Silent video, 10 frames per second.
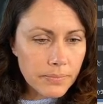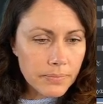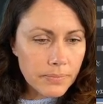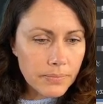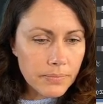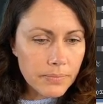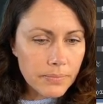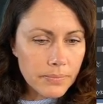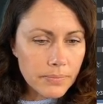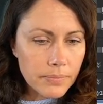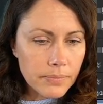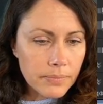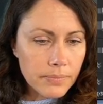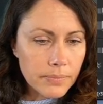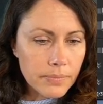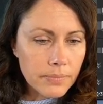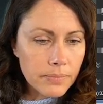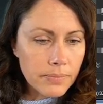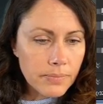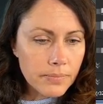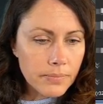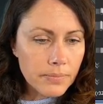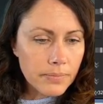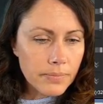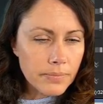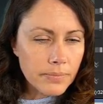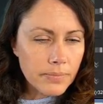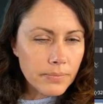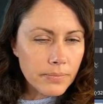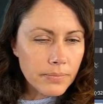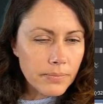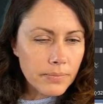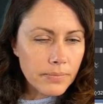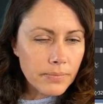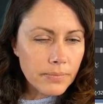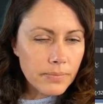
No one is speaking in this clip.